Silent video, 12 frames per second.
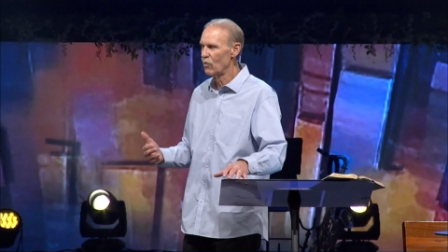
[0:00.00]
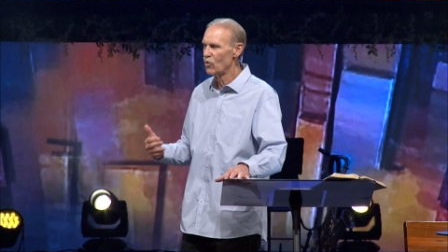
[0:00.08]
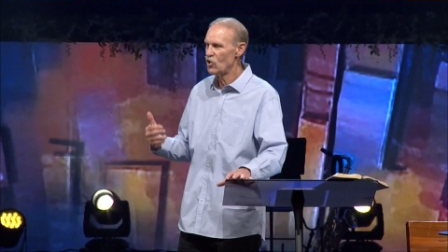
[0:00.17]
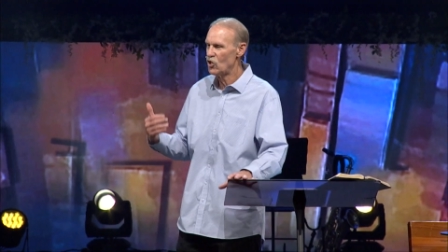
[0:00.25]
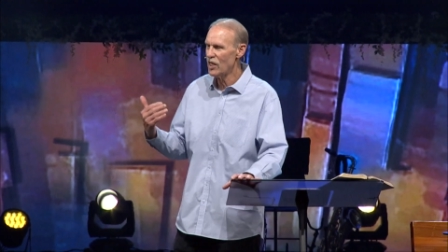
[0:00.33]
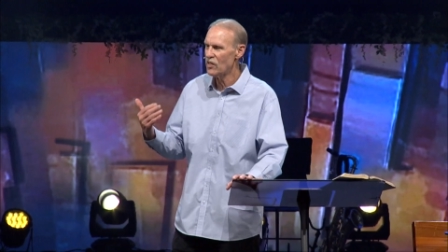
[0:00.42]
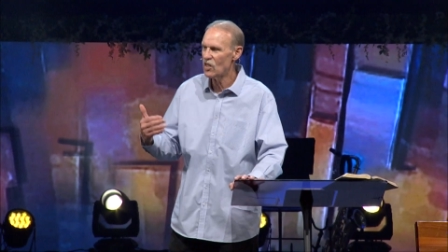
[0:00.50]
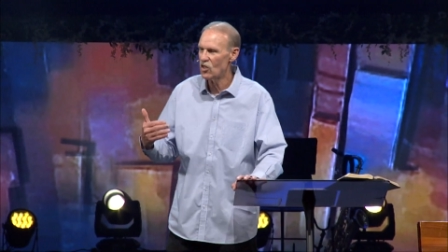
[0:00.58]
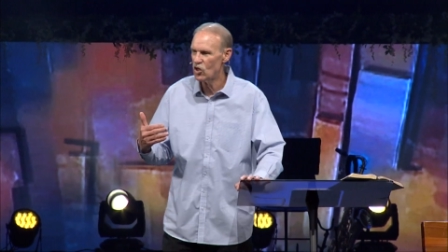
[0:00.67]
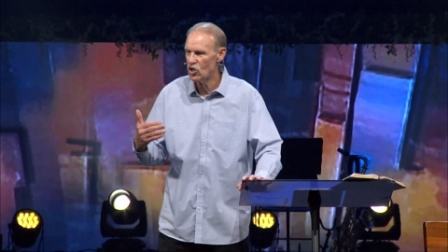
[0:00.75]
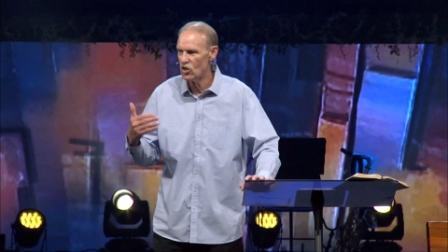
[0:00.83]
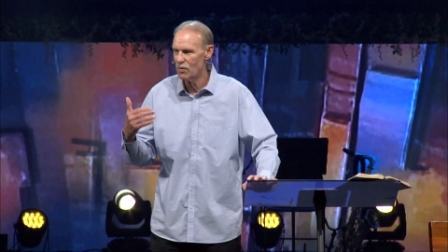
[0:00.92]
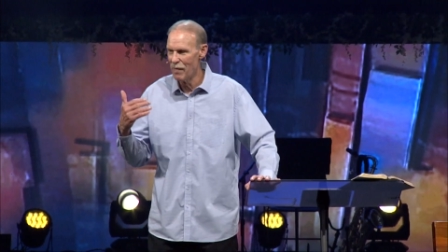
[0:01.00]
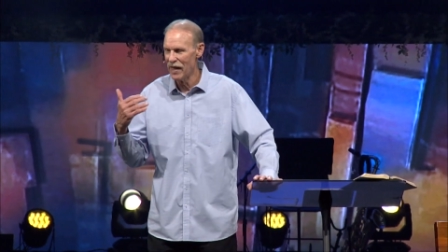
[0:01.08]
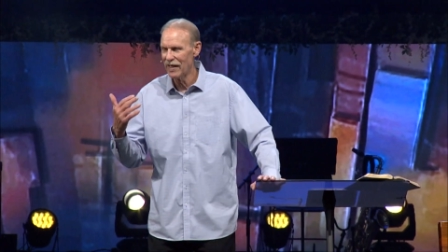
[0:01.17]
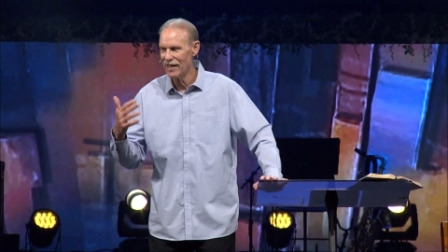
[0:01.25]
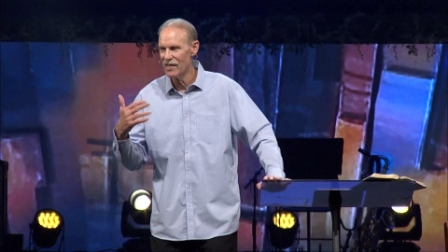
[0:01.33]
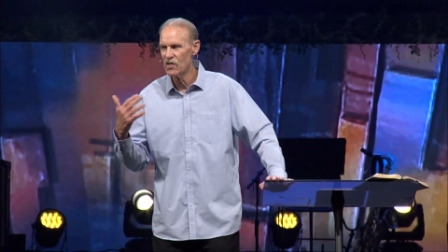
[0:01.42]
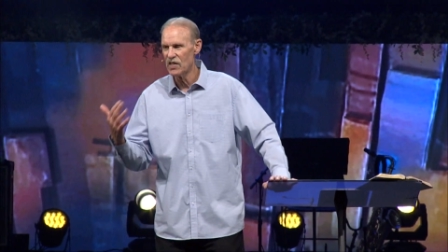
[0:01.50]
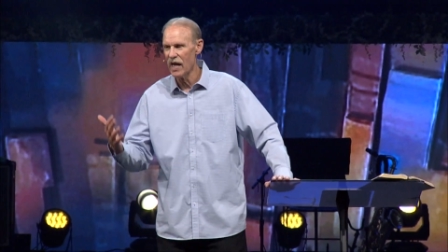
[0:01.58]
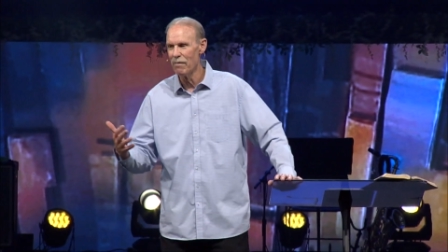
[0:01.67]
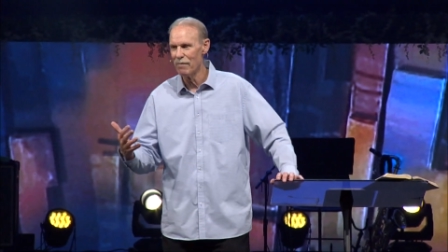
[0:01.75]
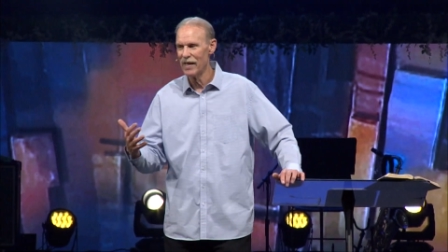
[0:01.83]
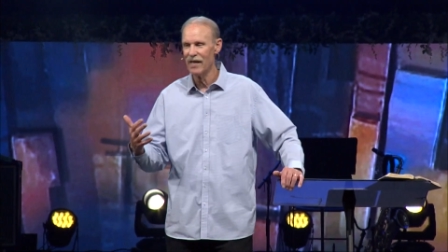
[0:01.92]
it was Jesus making a
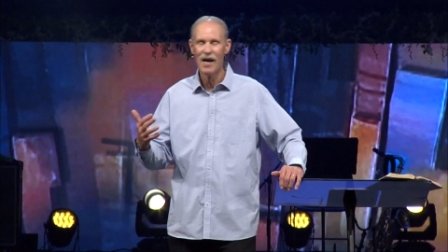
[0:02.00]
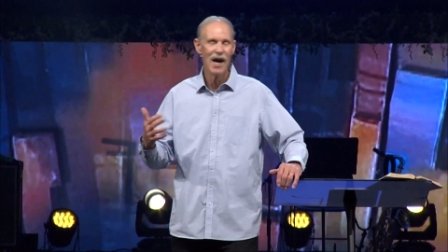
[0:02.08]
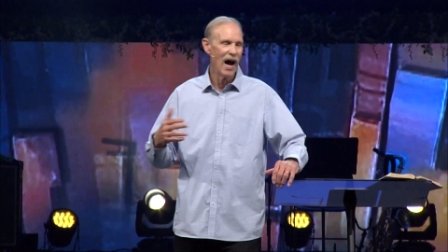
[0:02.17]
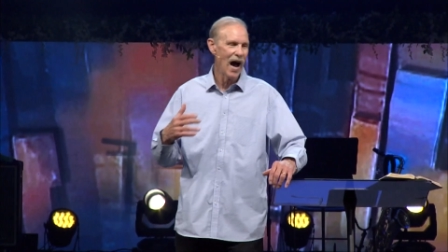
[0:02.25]
statement,